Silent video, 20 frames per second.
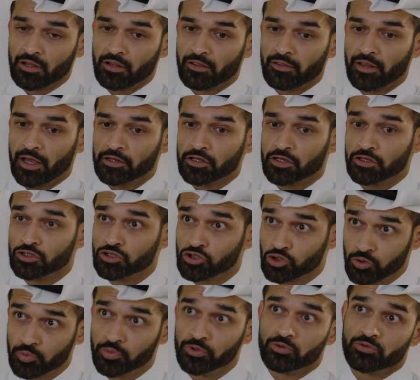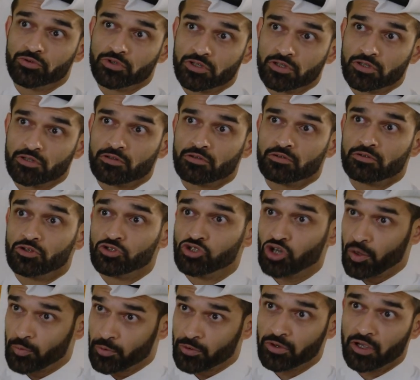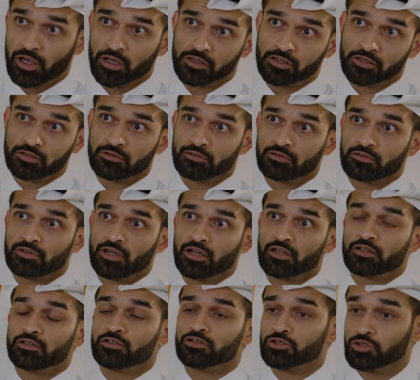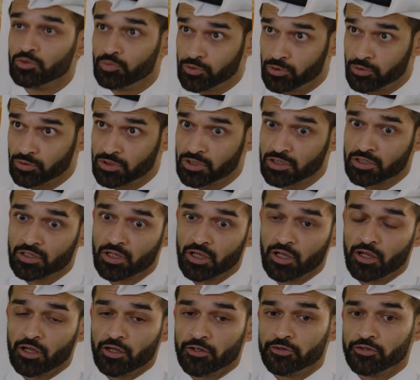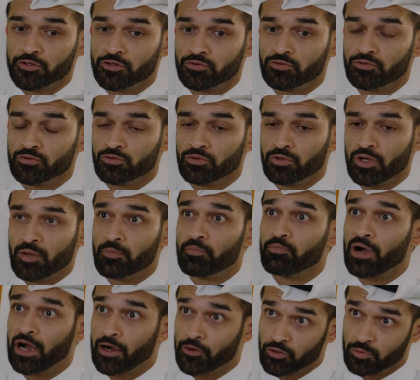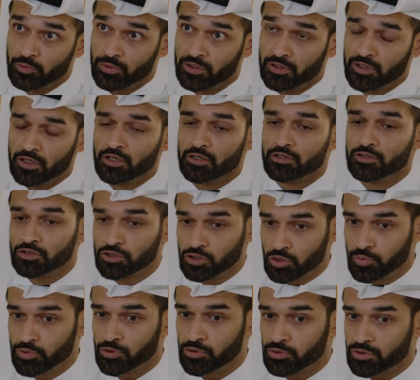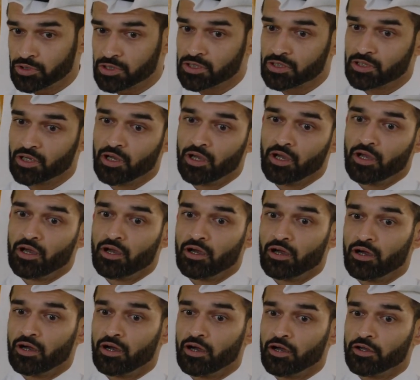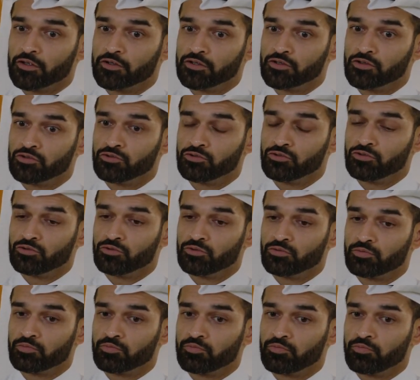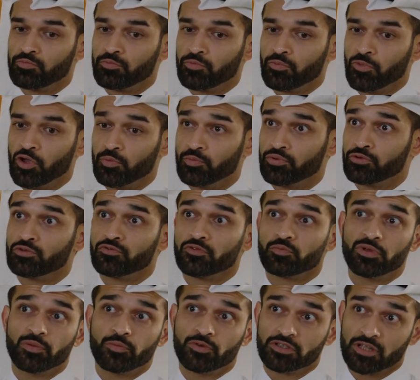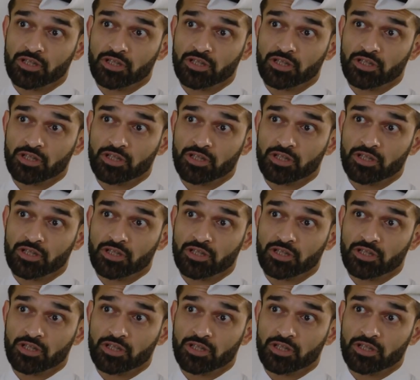that contributes to job creation, that contributes to empowerment, that contributes to improving people's